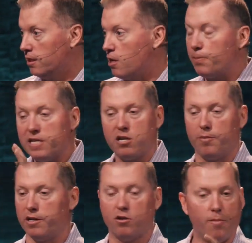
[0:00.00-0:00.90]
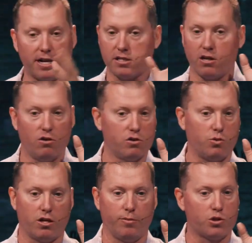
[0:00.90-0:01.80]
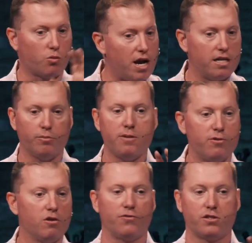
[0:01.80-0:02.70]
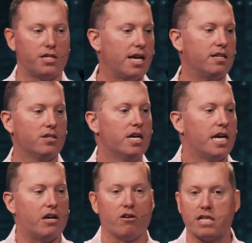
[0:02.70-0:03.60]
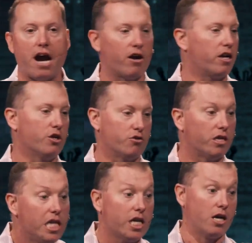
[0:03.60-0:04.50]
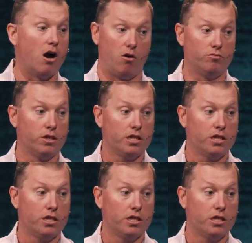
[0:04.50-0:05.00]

Now, please hear me. New Mexico is one of the most randomly beautiful states in our entire country. You need to go.